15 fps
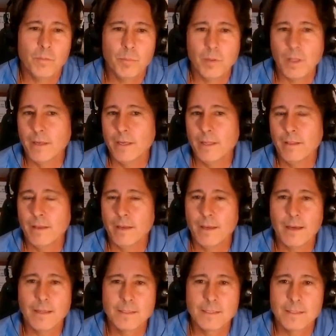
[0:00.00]
bloody, the
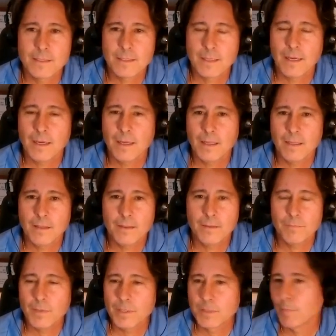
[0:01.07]
guts,
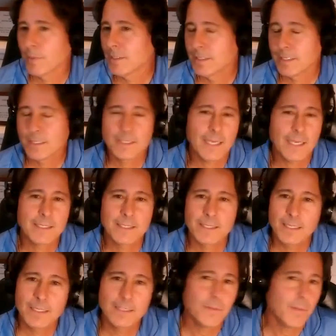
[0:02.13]
the explicit sex
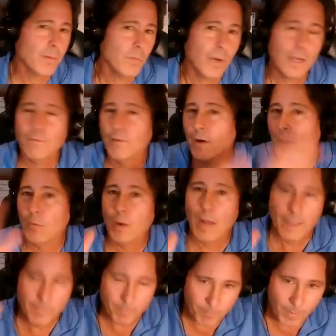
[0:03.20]
scenes. I mean, whatever I want,
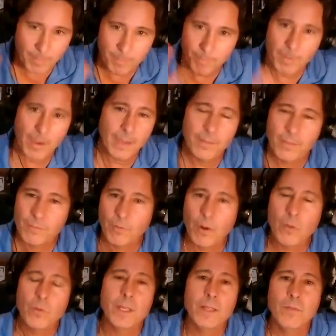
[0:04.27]
I
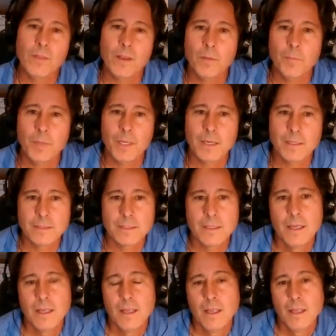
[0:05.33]
throw it in there, because
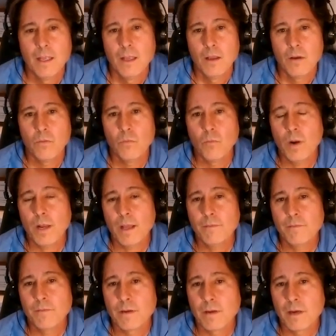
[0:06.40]
what
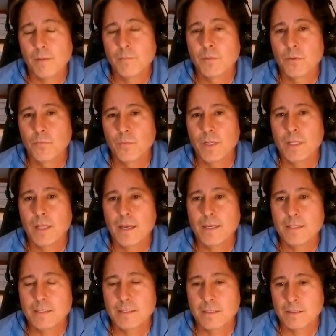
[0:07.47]
I've come to
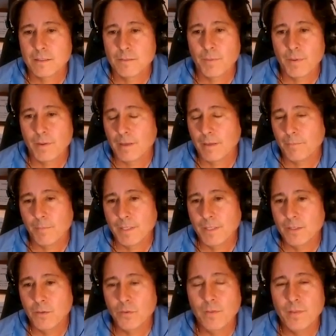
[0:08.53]
realize by
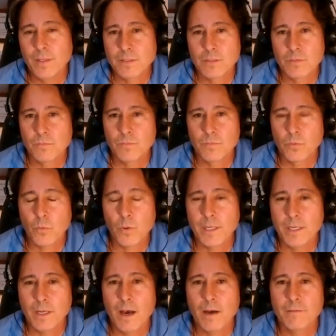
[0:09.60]
doing this 20
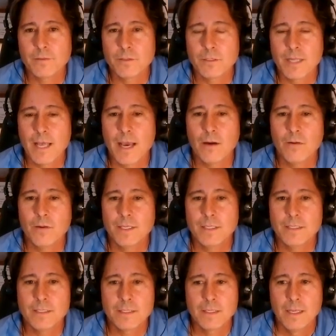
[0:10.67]
novels now
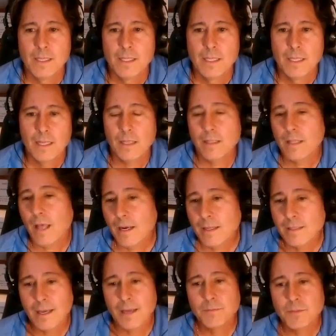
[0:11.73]
is a lot of
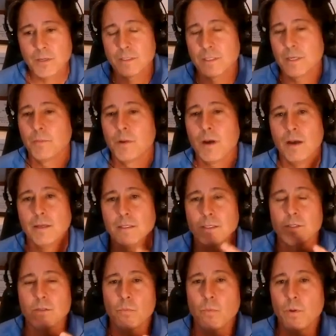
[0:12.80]
times our
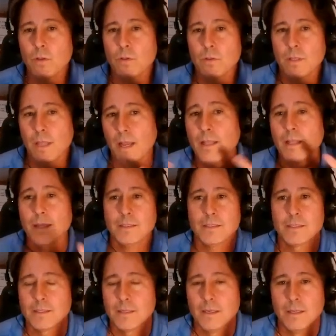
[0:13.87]
subconscious will tell
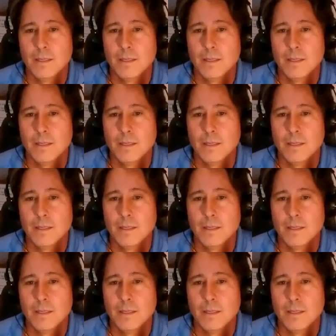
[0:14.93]
us,